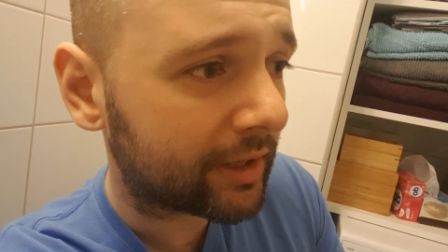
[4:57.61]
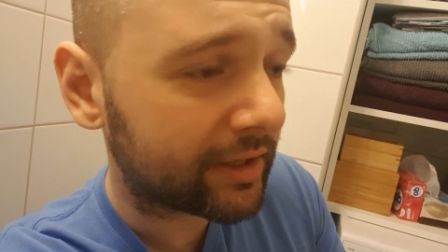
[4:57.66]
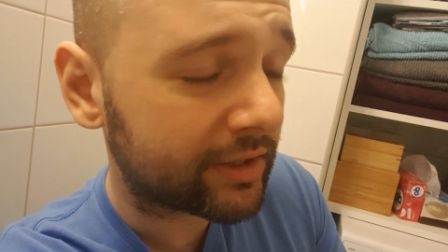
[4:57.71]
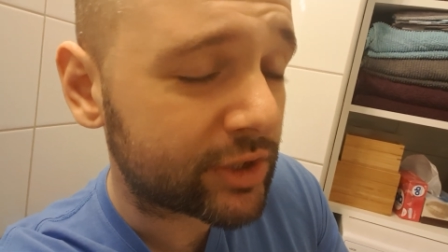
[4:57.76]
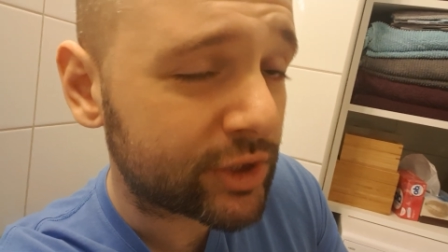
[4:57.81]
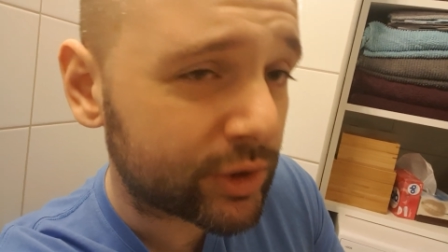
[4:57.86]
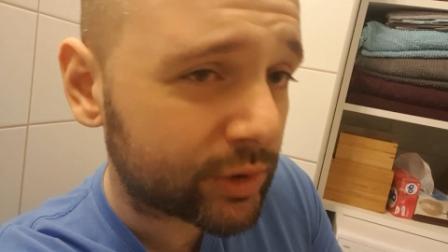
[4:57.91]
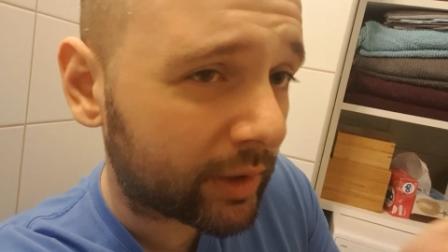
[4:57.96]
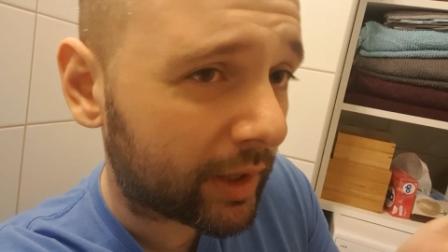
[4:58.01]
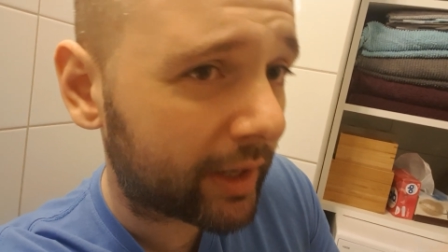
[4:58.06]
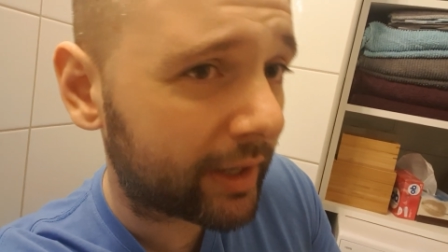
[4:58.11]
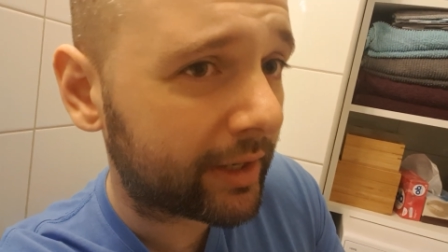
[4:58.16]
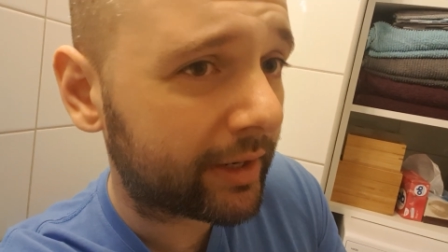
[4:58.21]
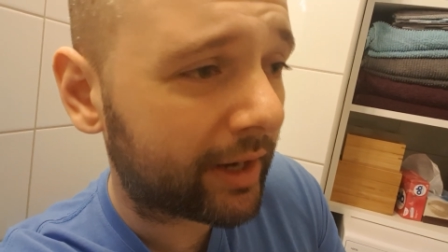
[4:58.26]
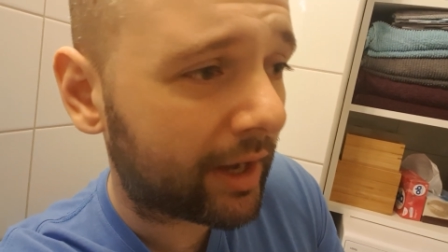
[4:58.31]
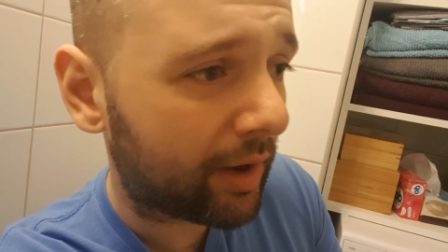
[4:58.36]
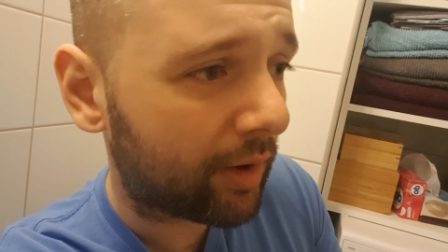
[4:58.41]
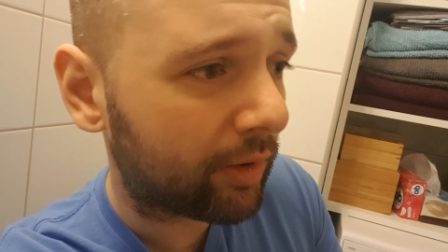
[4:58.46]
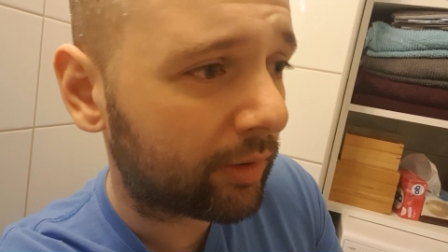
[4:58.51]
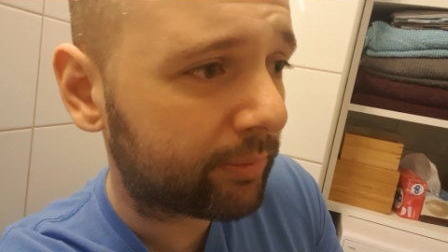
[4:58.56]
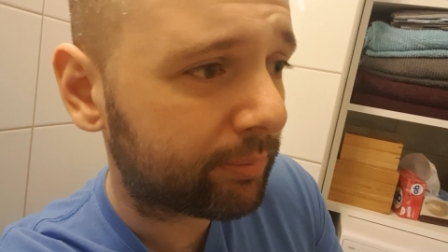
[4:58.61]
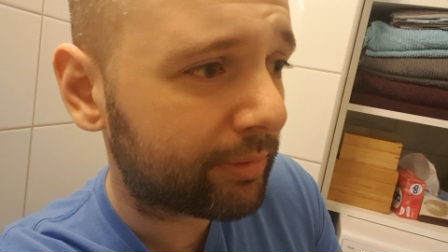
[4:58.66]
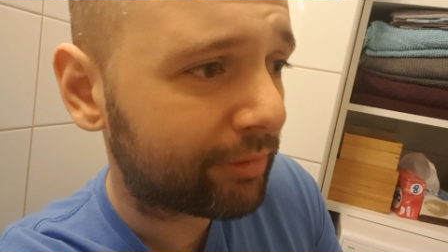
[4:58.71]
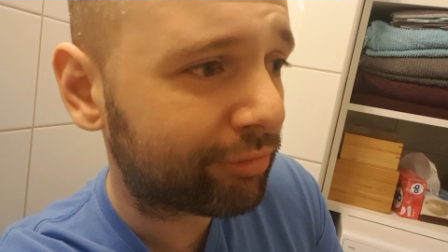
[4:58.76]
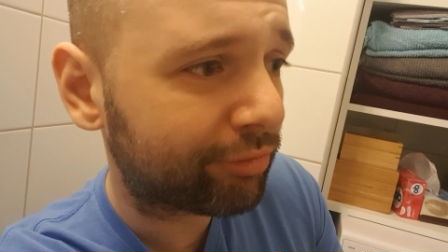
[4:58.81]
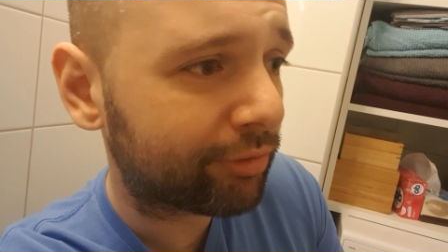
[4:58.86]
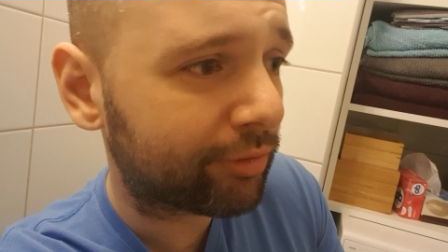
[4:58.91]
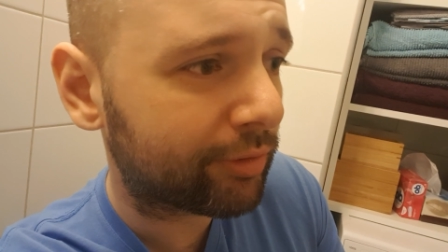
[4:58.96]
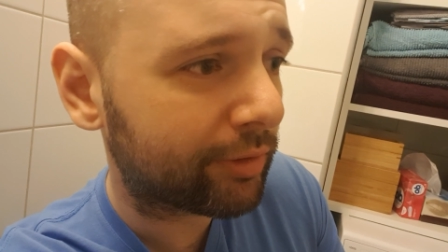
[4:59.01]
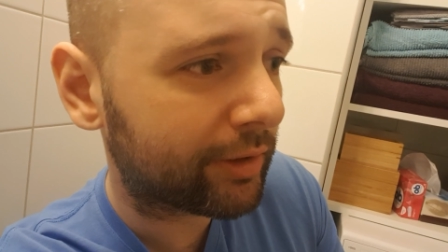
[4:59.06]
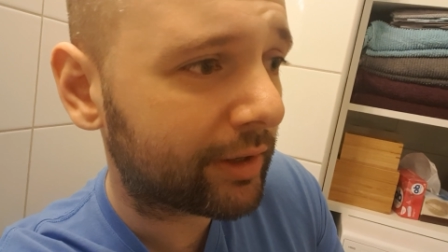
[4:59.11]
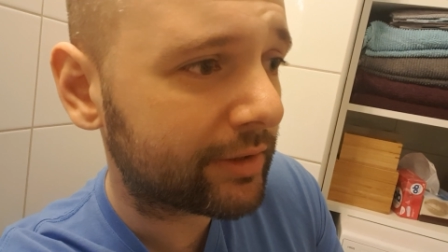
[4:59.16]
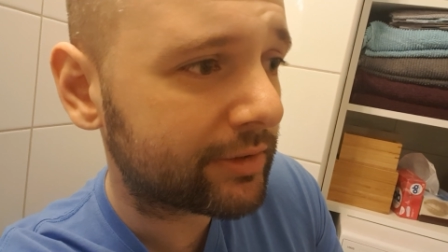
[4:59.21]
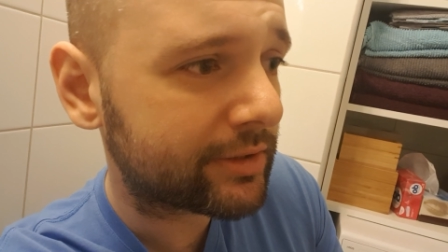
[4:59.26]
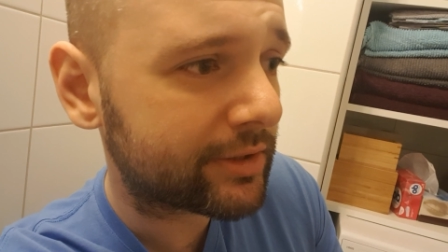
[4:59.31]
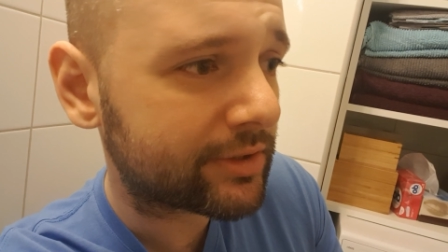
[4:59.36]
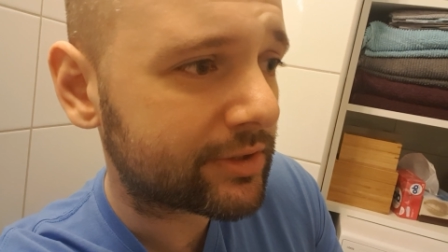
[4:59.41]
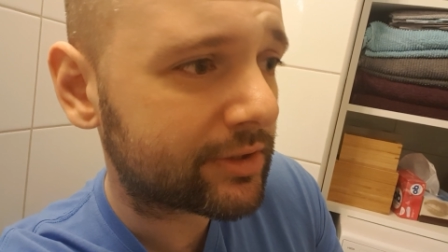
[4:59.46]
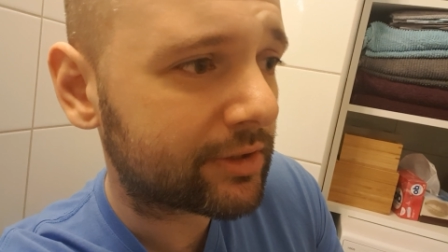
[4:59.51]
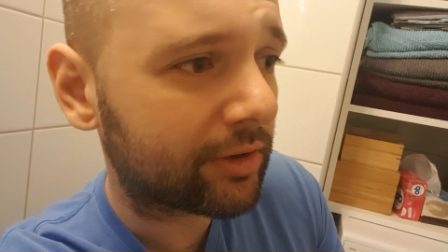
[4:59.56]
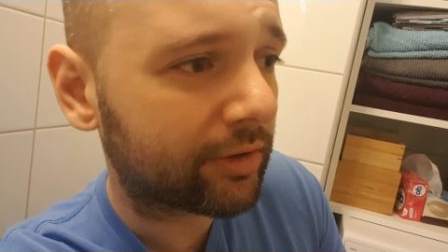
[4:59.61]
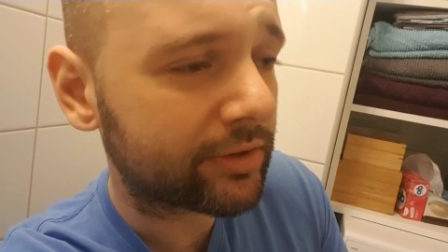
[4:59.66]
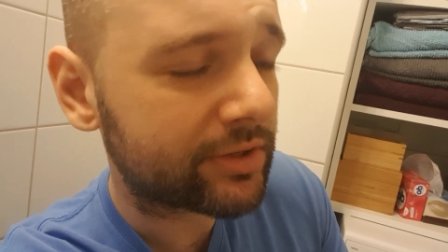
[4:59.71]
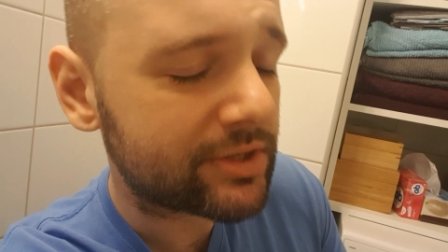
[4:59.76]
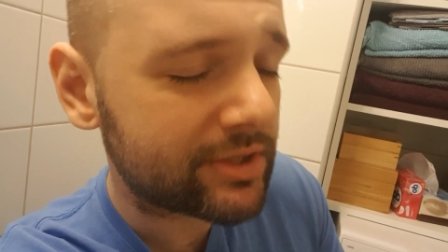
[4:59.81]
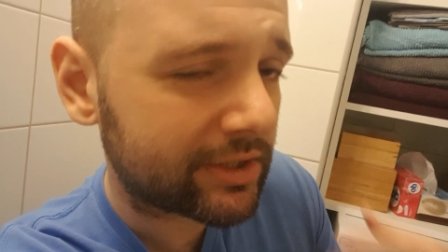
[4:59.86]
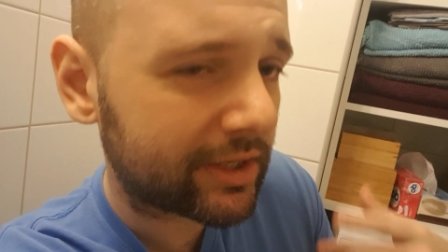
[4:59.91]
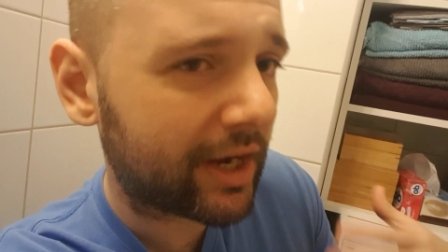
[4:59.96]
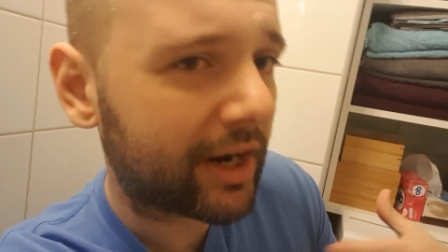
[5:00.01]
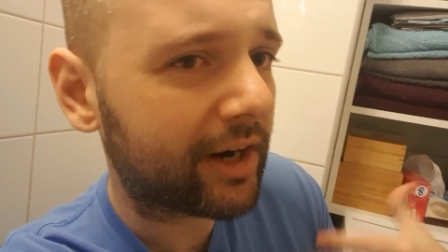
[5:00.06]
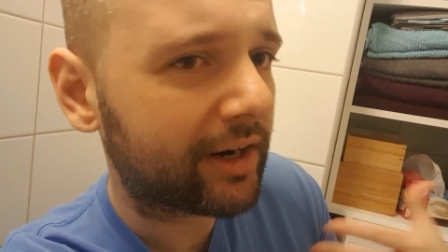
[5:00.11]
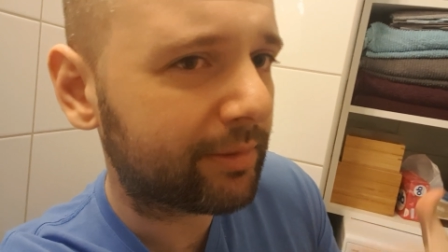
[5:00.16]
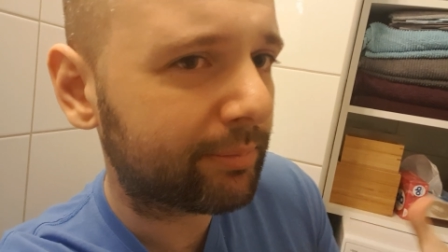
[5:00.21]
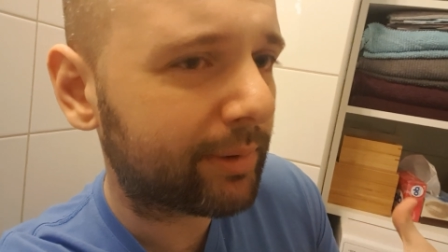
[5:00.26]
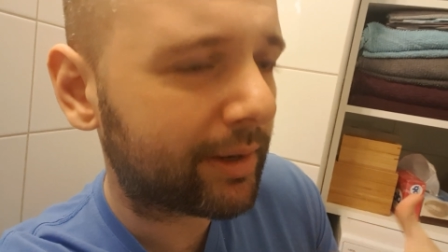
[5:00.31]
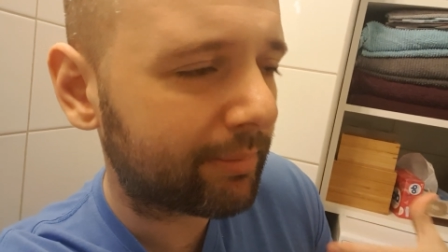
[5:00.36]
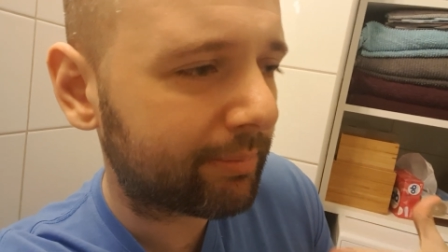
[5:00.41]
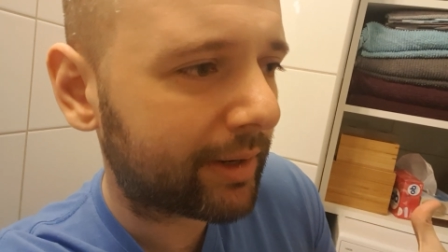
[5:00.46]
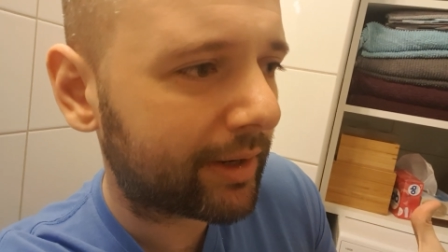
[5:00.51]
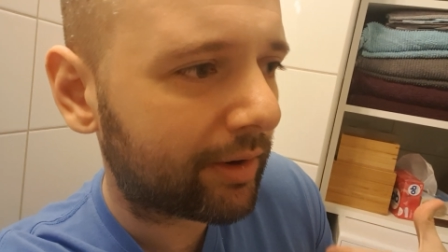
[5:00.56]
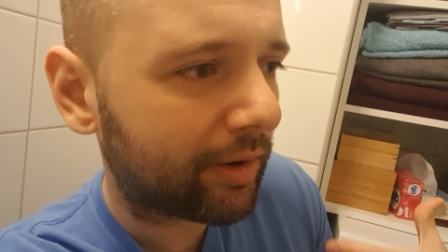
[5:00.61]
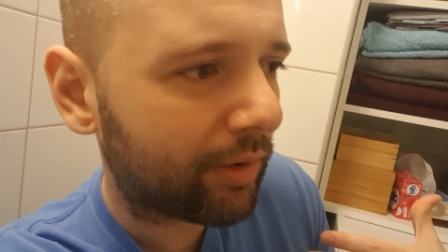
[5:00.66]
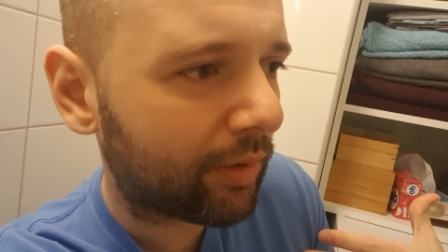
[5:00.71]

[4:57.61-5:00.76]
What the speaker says: and try it out before I just got scared by my